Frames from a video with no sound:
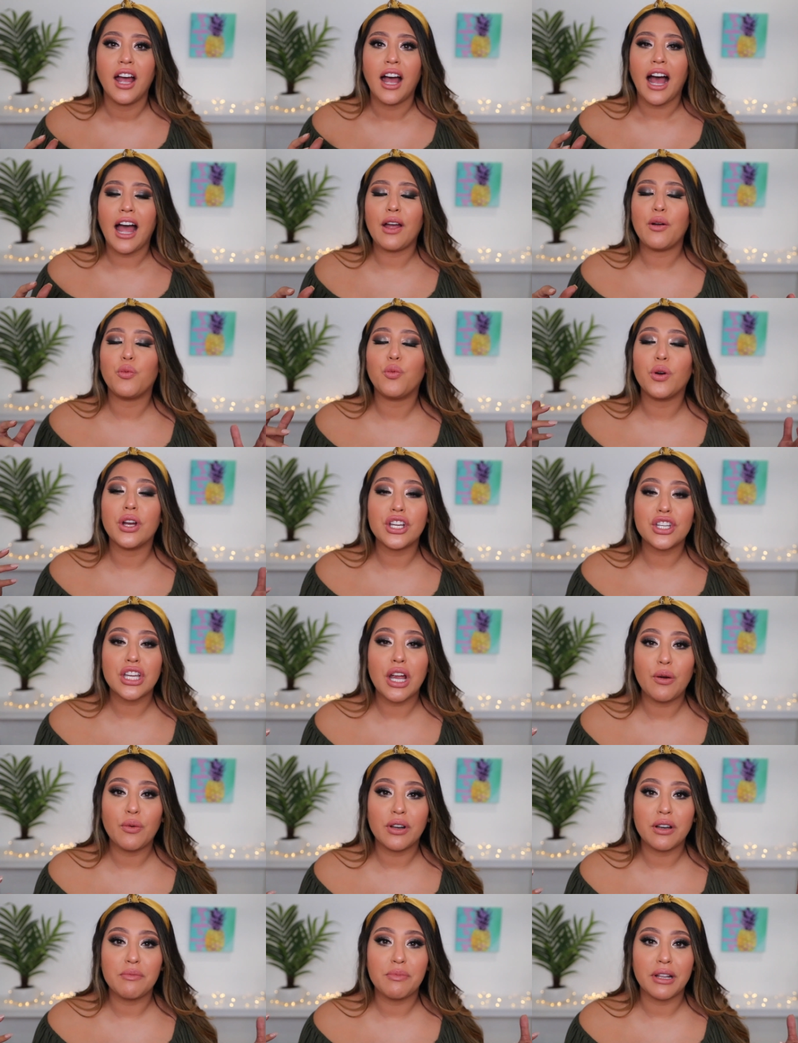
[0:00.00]
I wish I
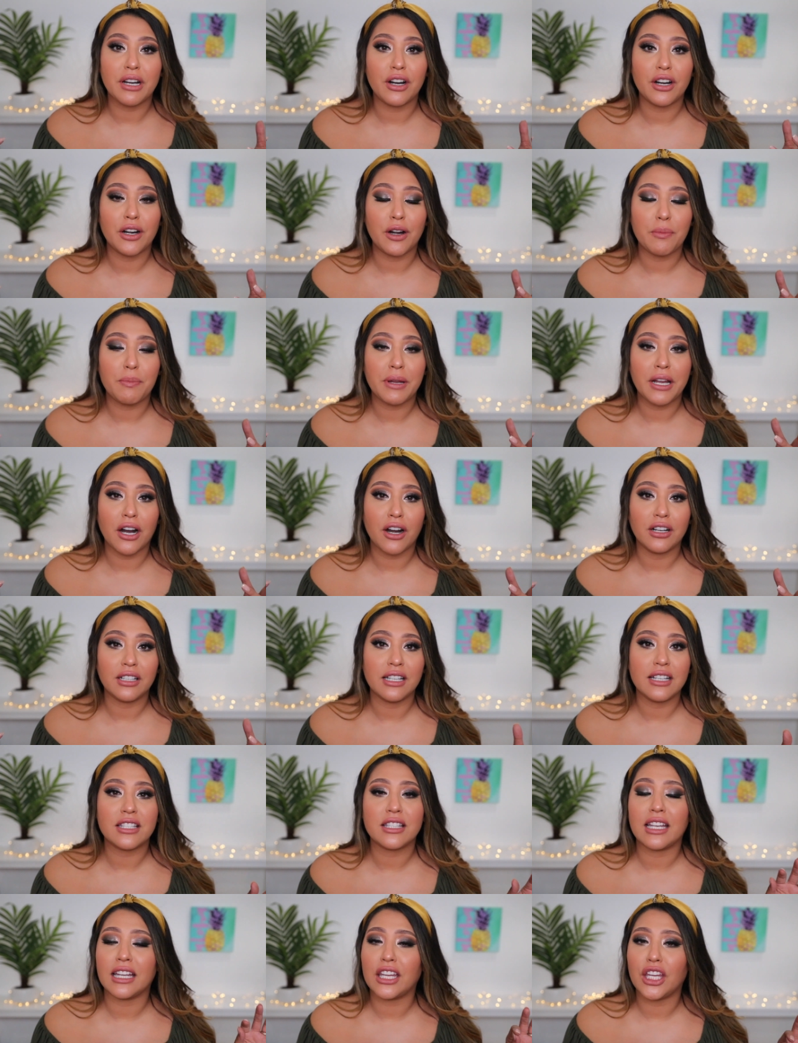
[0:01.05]
would have been on her PR
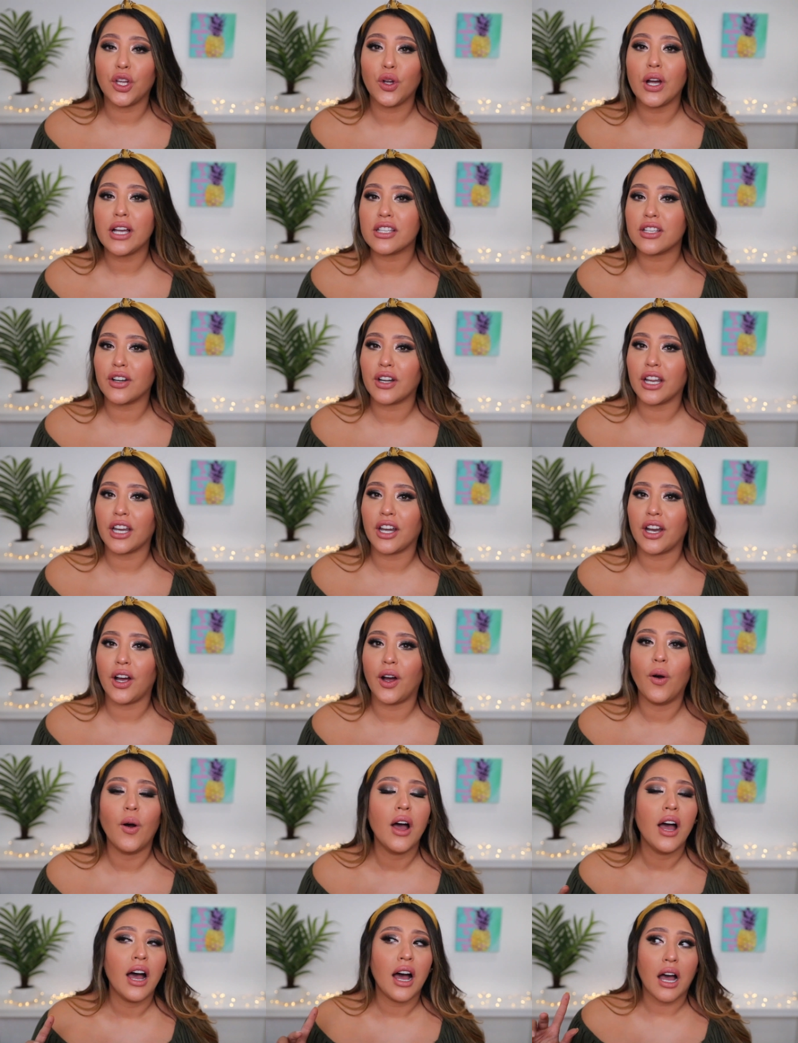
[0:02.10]
list. Like you guys already
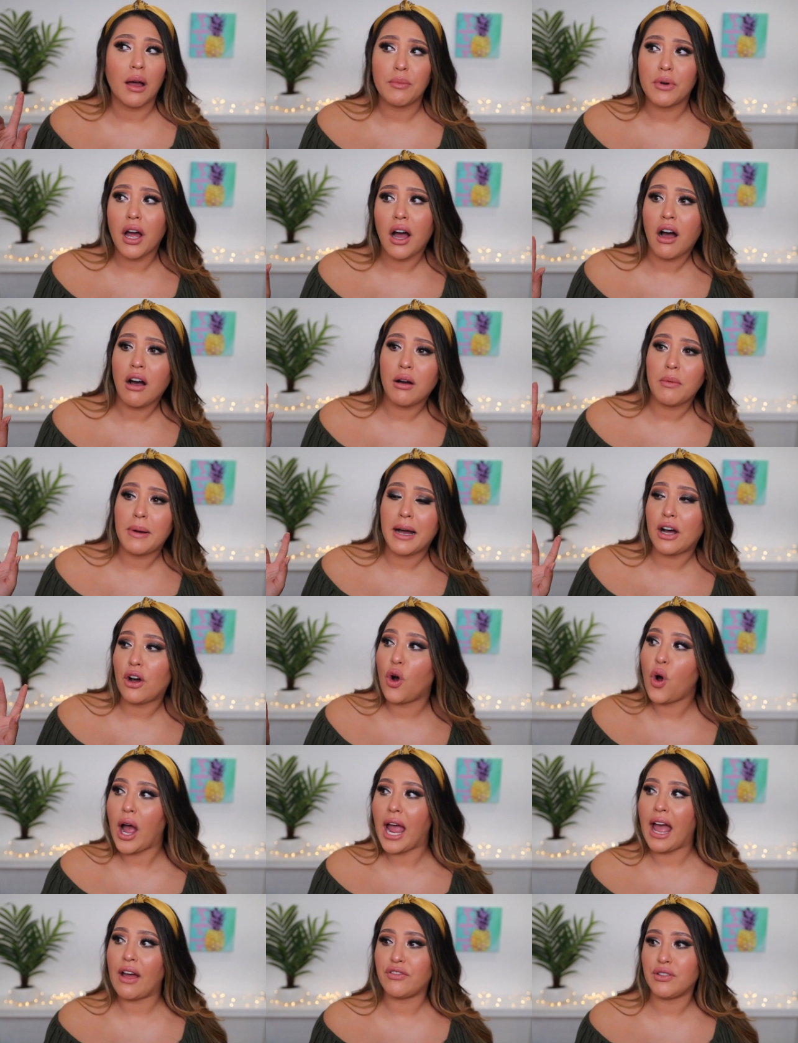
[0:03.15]
know, I'm not all about, oh,
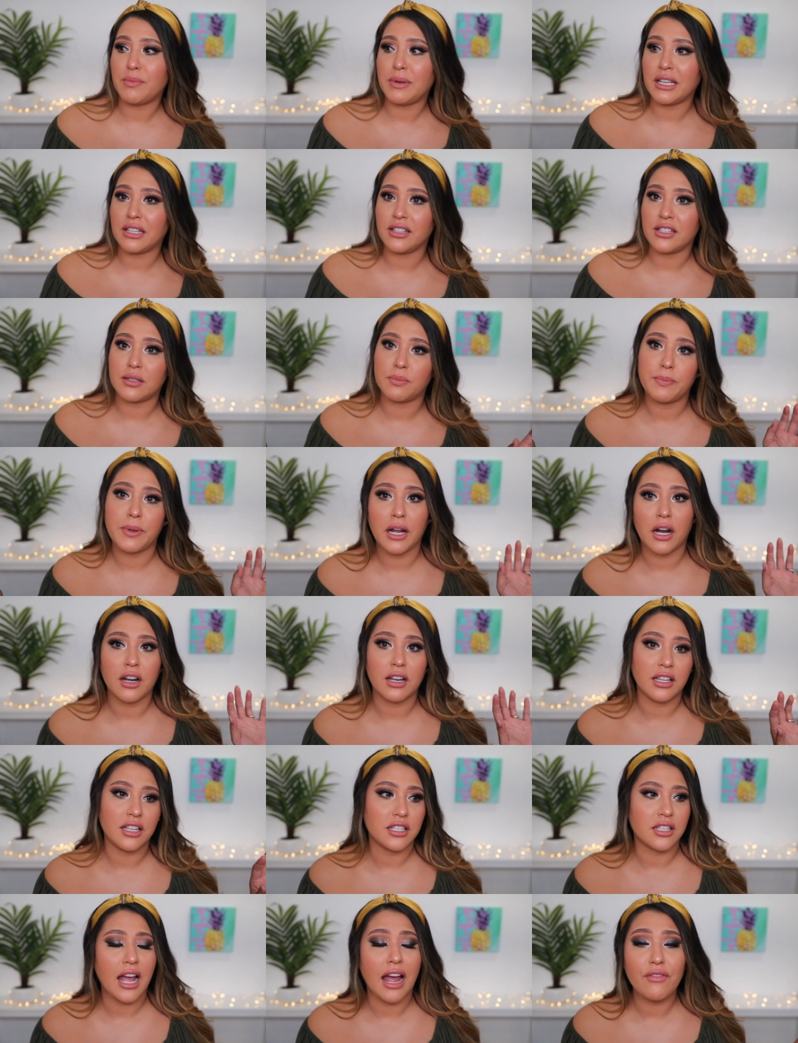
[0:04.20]
I have to be on this PR
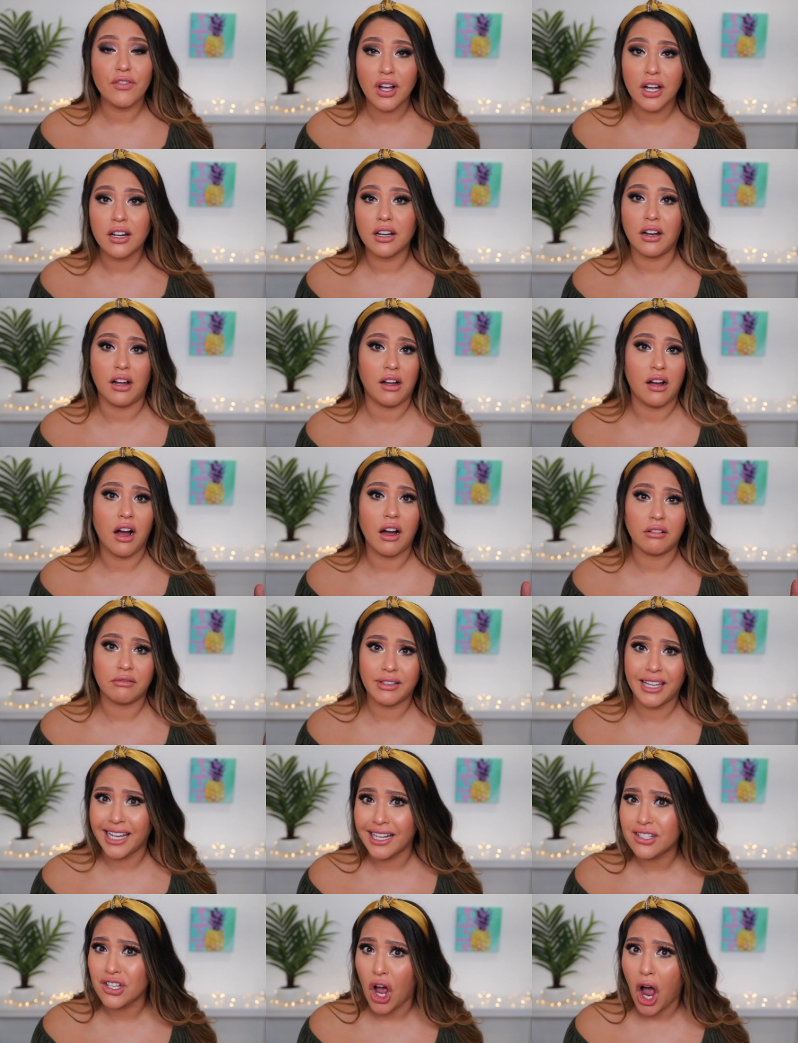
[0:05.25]
list. I've gotten
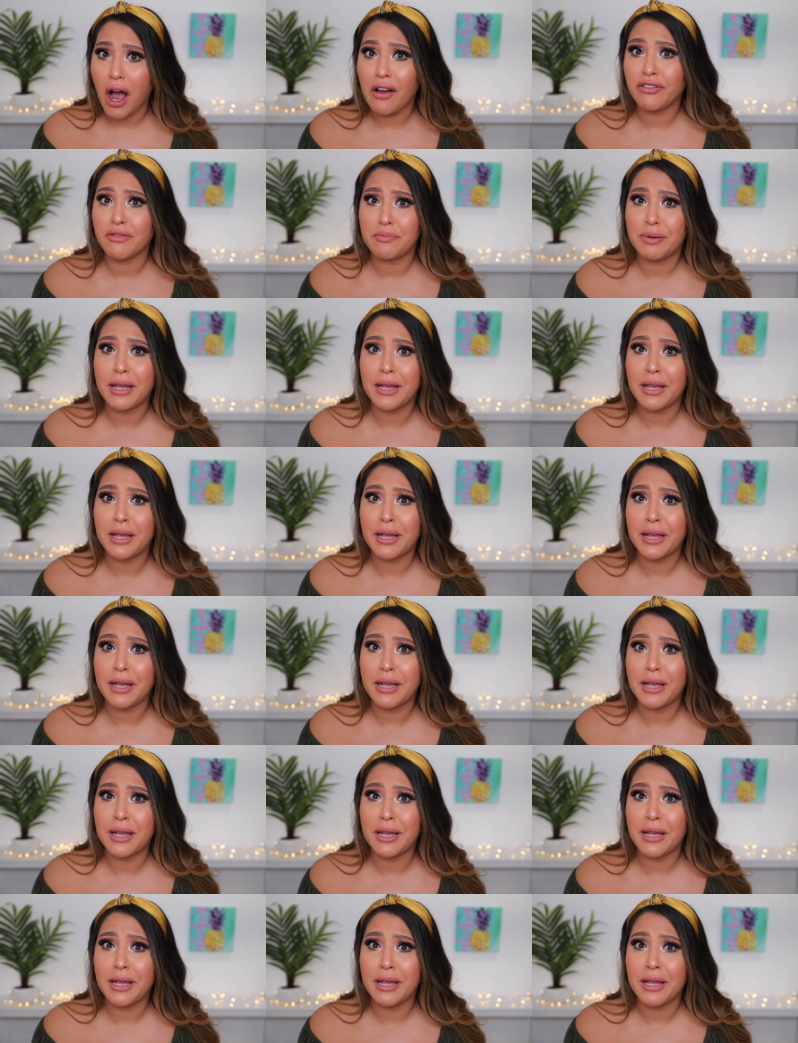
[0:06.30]
kicked off of